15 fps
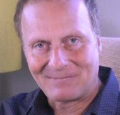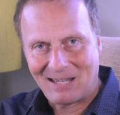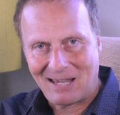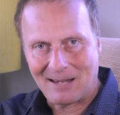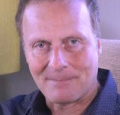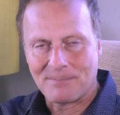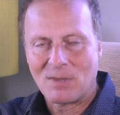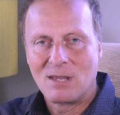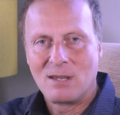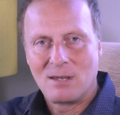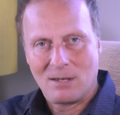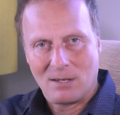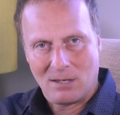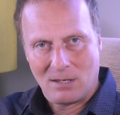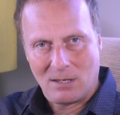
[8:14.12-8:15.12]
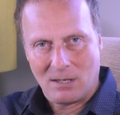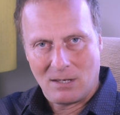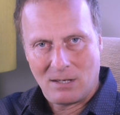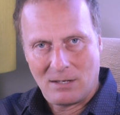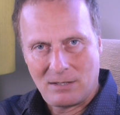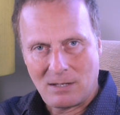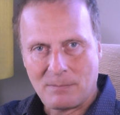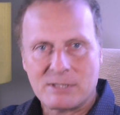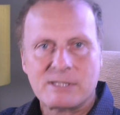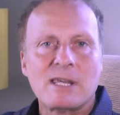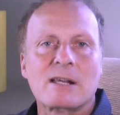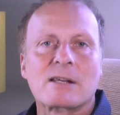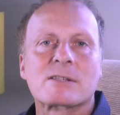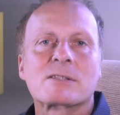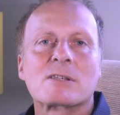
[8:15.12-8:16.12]
Okay, number
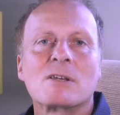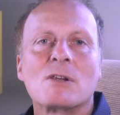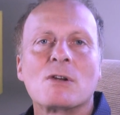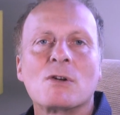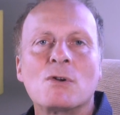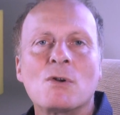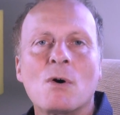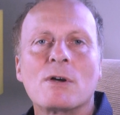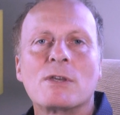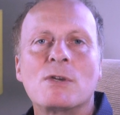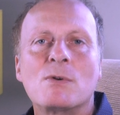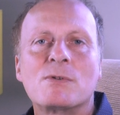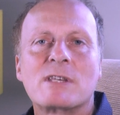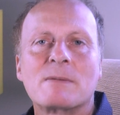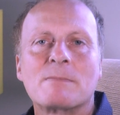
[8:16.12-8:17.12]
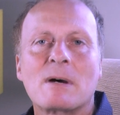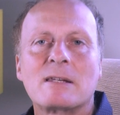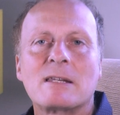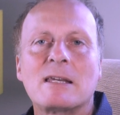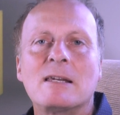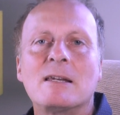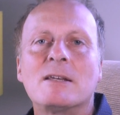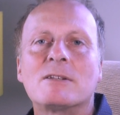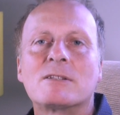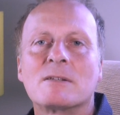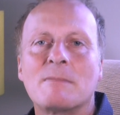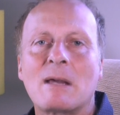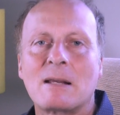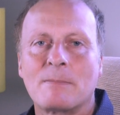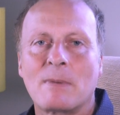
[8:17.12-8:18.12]
six, not using money
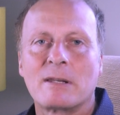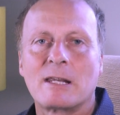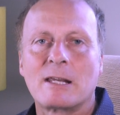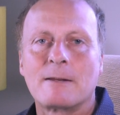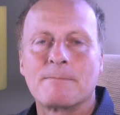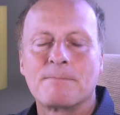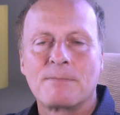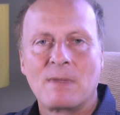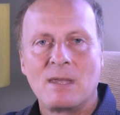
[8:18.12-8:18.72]
to make money.